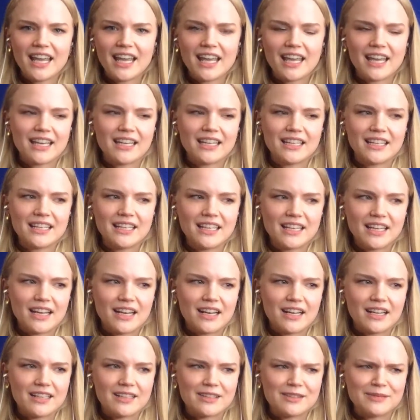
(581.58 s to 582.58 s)
And
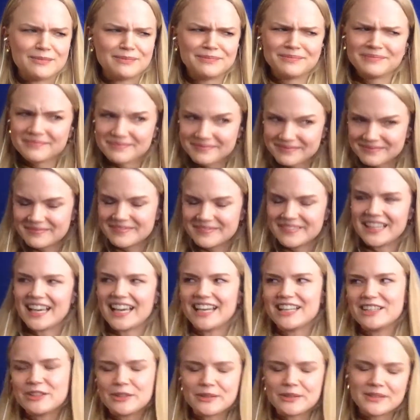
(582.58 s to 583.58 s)

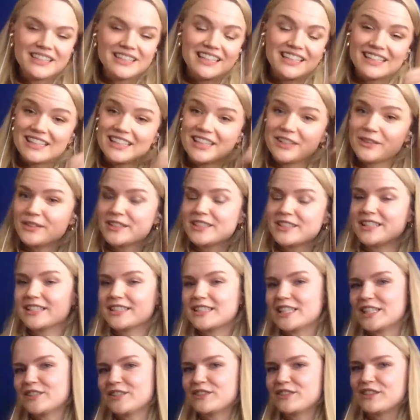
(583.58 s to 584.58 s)
I don't think they were
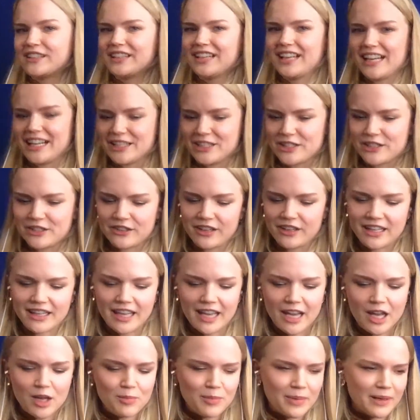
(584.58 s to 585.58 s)
successful in answering
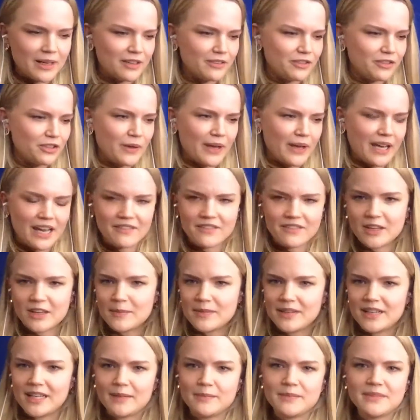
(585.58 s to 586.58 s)
that, but if you have
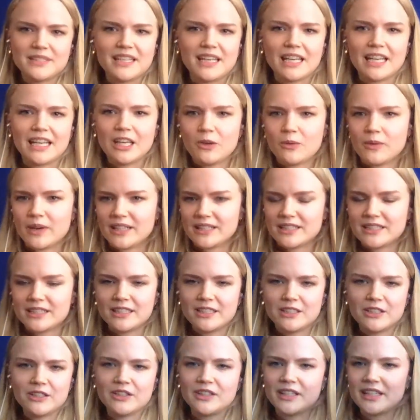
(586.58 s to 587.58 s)
Eminem saying he wants to
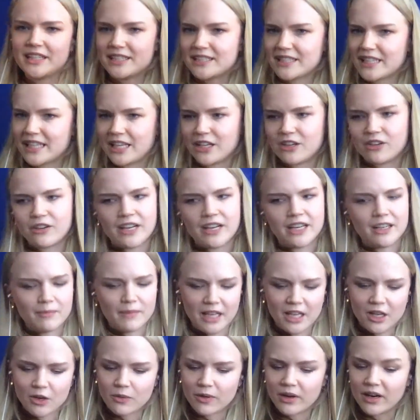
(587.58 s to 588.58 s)
do this, like great,
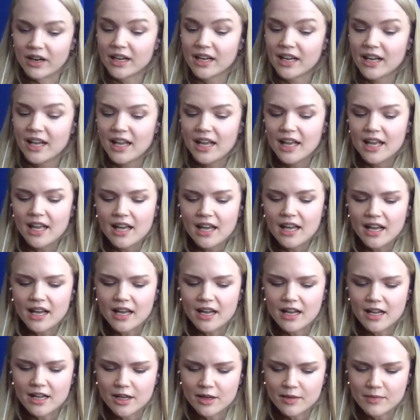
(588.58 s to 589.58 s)
make it work.
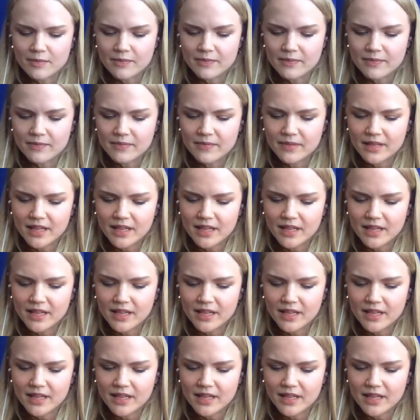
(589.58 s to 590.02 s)
Um